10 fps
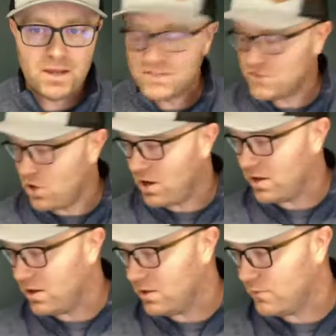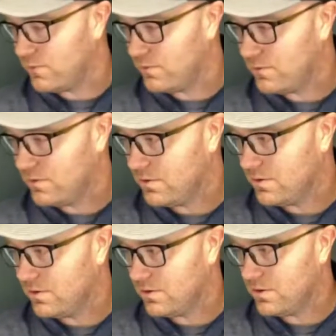This thought of,
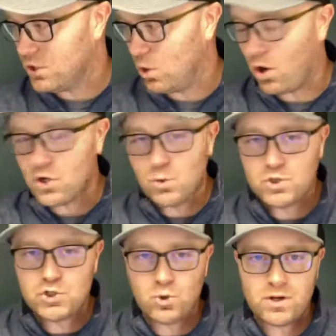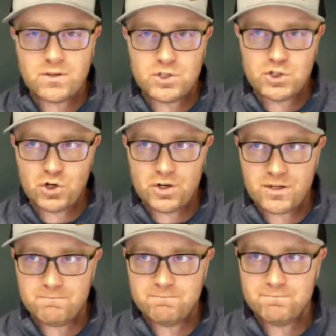you know, are you enjoying the
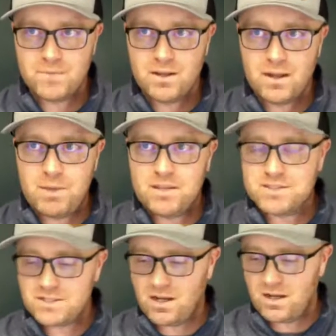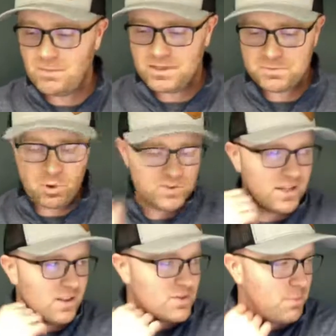journey? I made this post. I
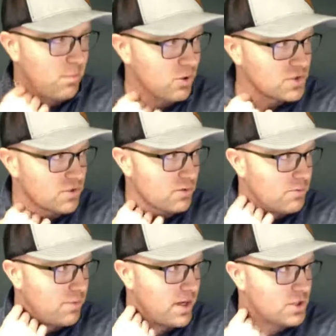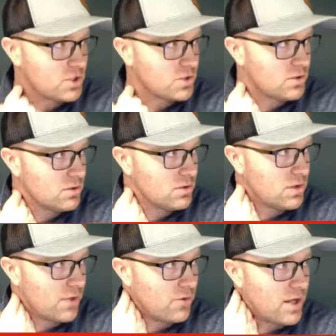think it was on my personal page the
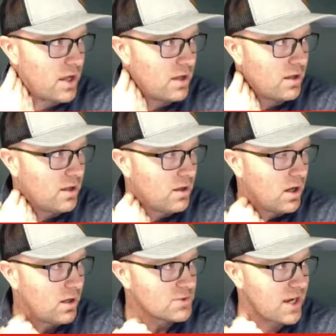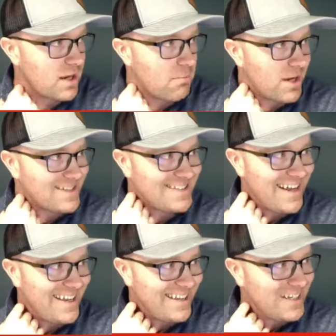other day. It was a guy named Mike
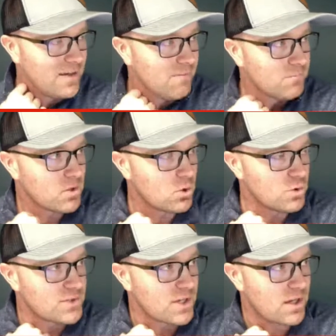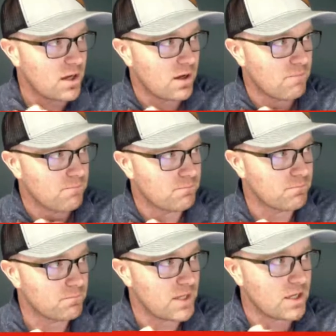Seddon, who was a
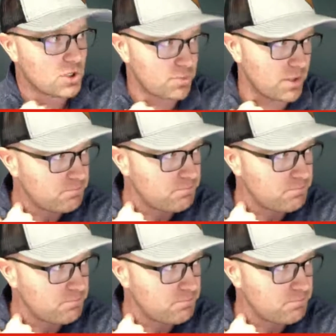Englishman,